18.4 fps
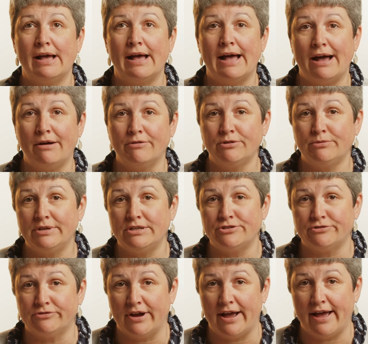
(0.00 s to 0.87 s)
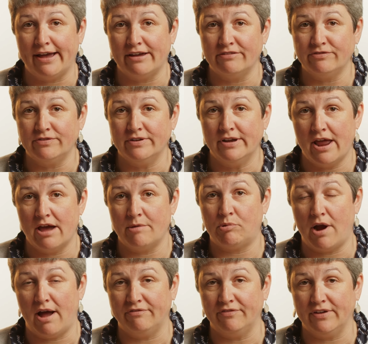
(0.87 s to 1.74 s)
how do we derive net
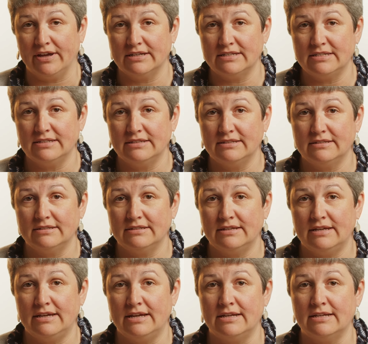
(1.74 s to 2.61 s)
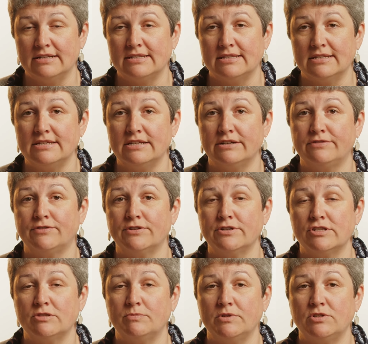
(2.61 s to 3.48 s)
profit? And it's the
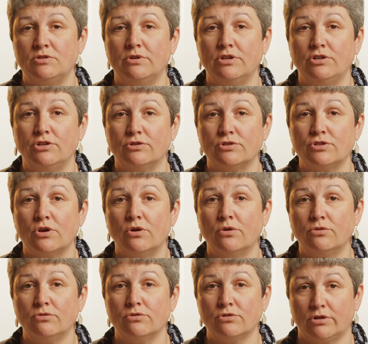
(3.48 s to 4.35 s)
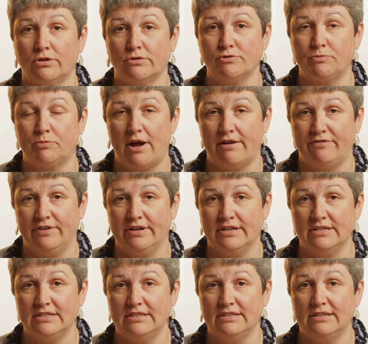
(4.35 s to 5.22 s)
difference between your total gross
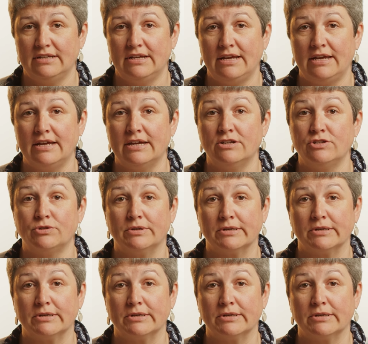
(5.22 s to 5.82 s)
profit and your